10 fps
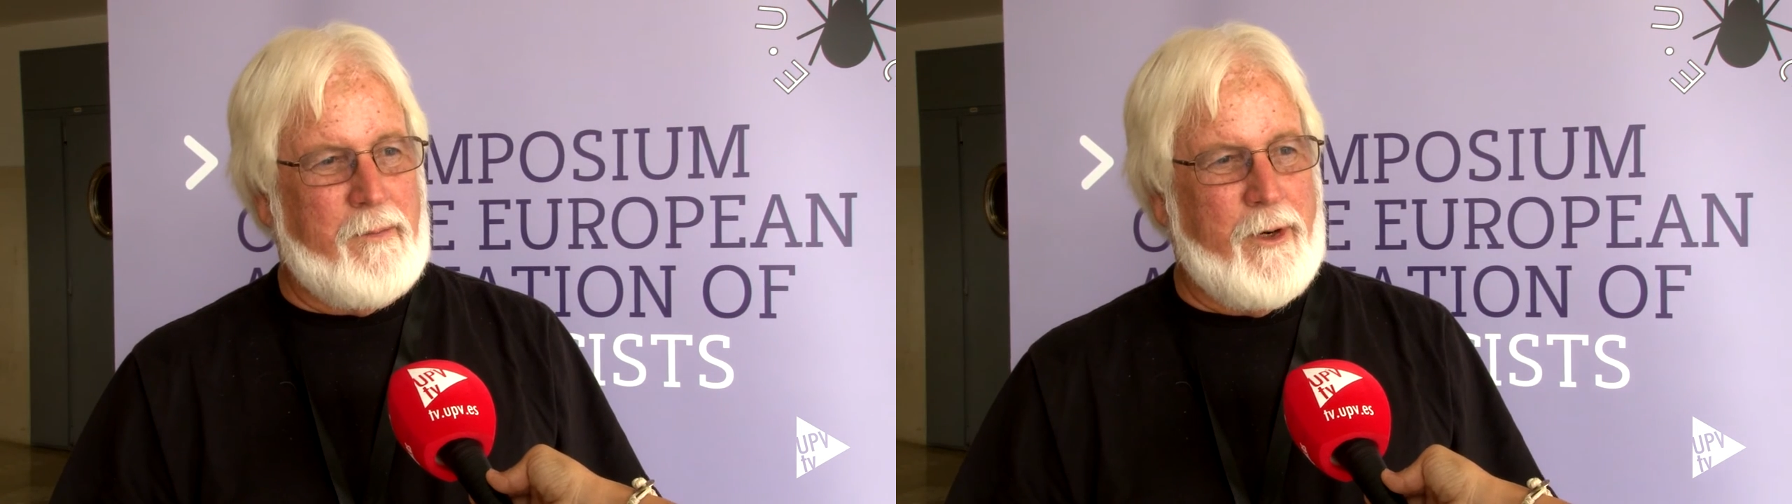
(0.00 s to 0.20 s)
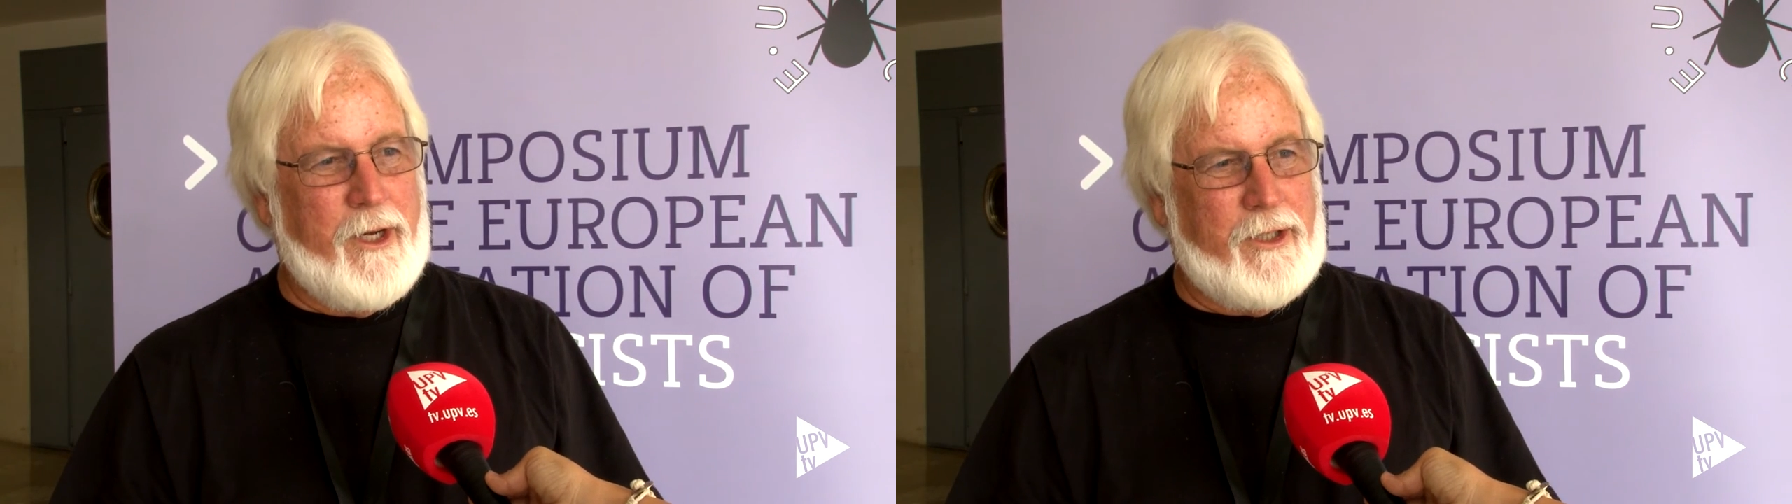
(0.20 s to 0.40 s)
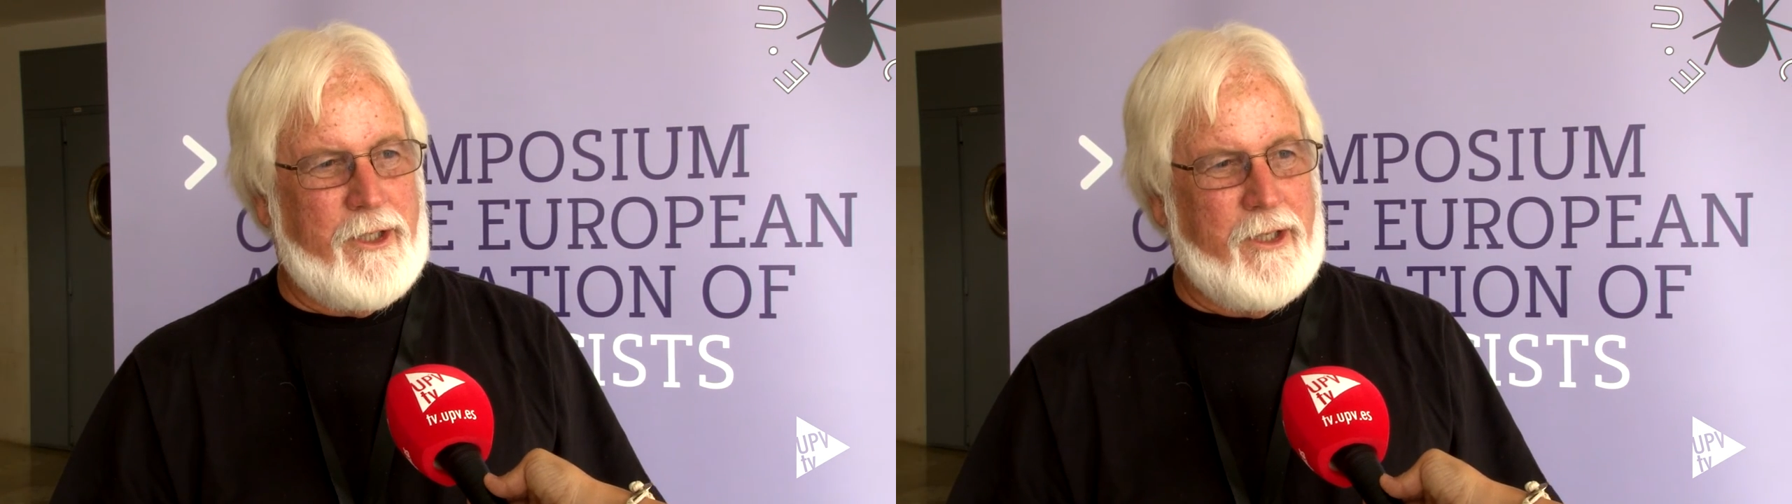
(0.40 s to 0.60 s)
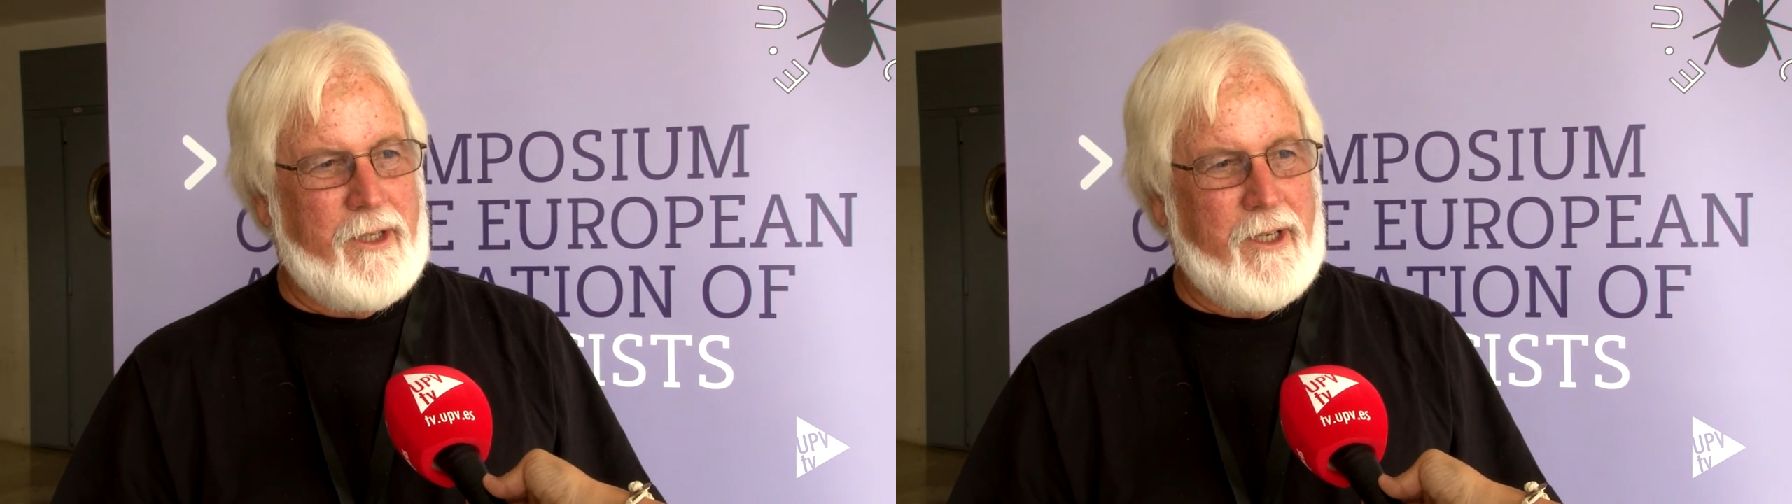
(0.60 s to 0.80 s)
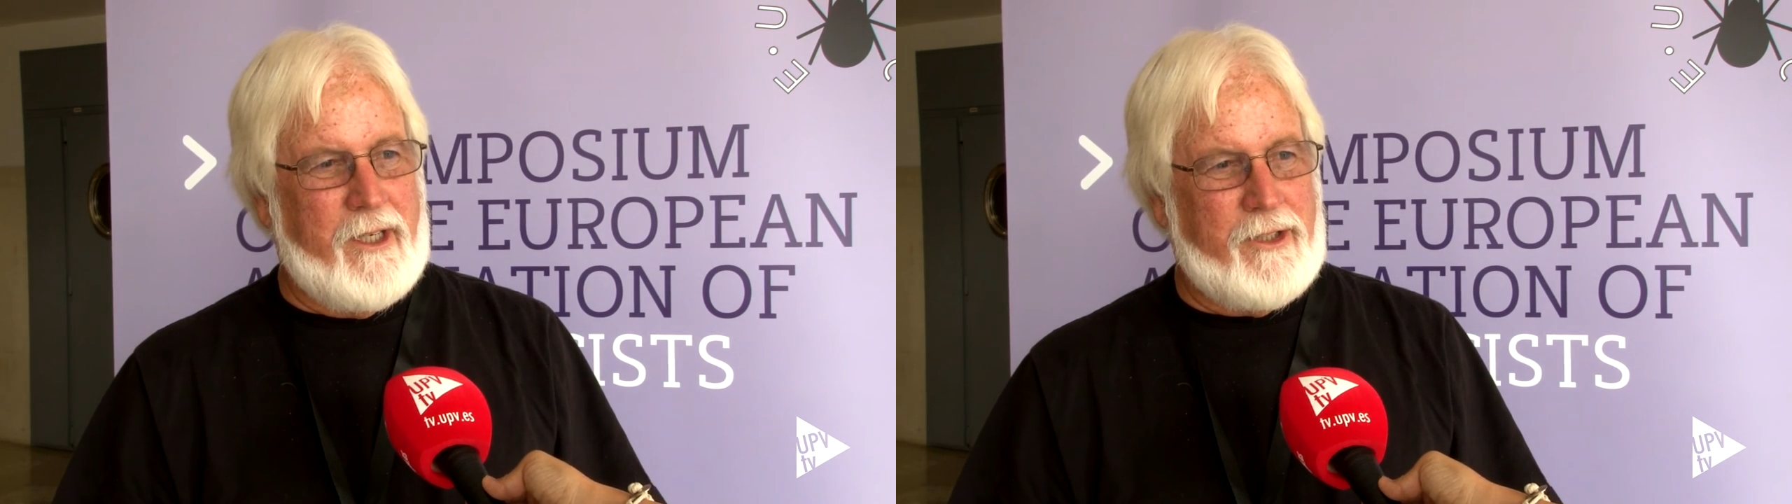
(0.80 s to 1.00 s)
production of
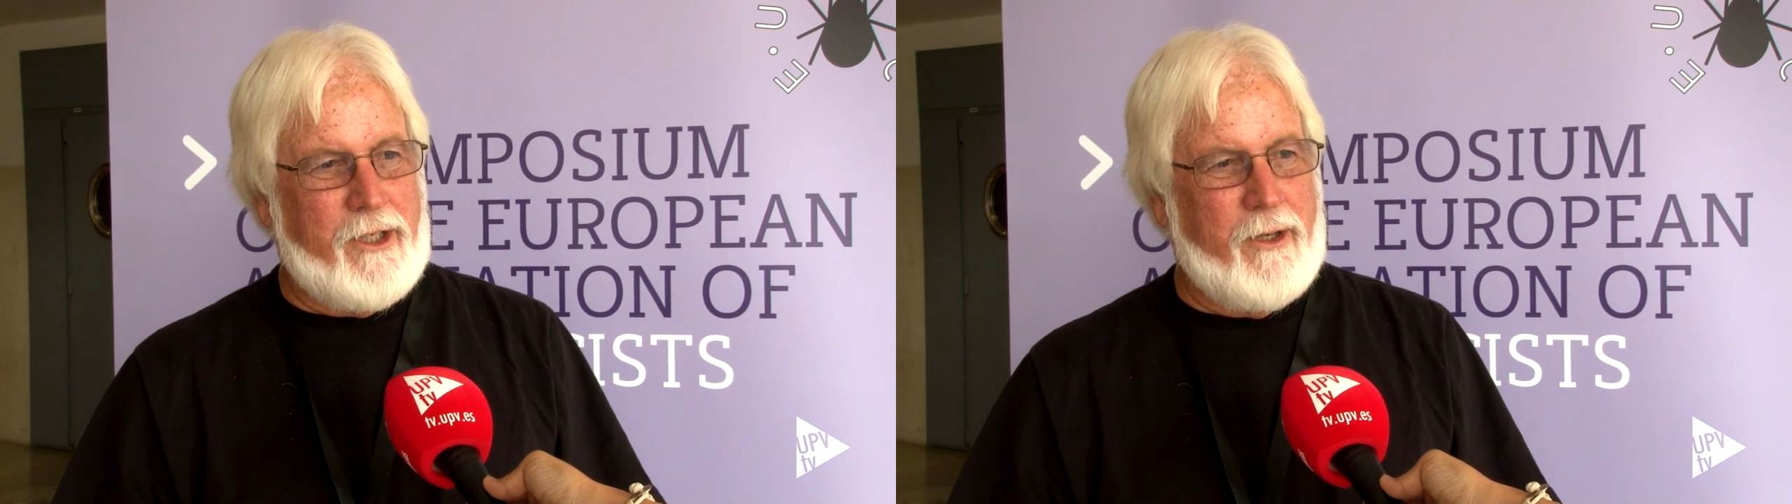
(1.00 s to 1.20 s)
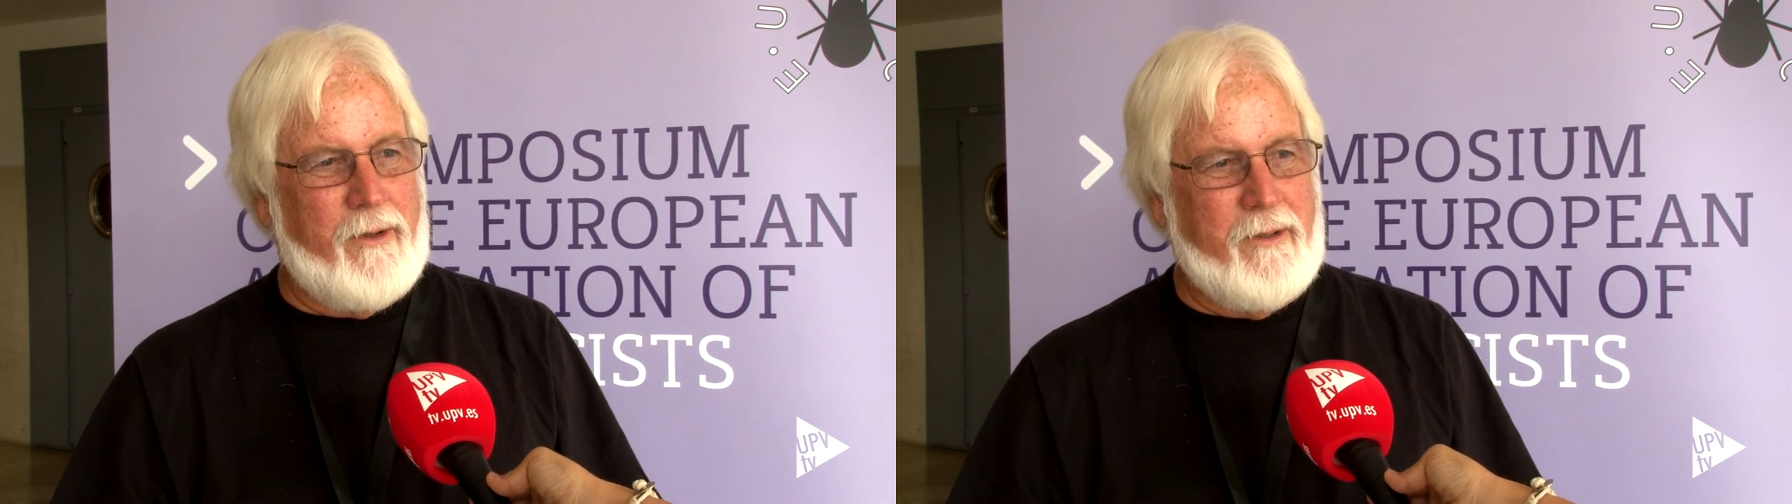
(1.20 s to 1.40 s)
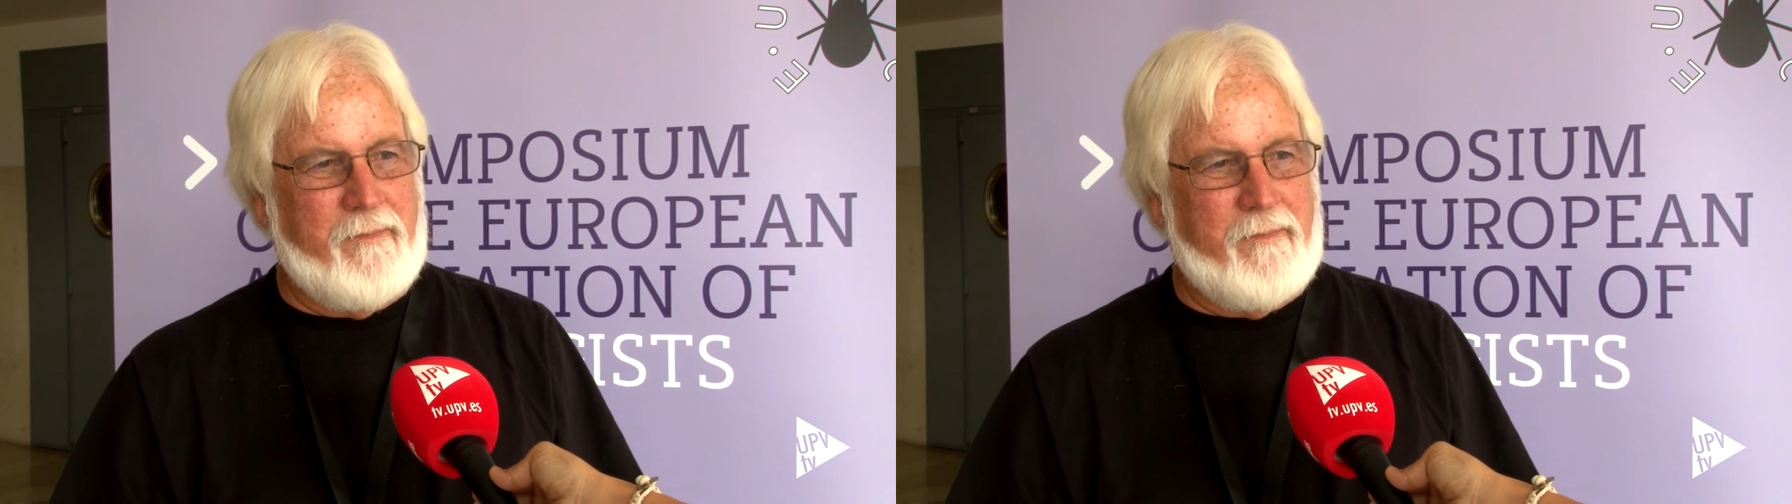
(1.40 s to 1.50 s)
the show.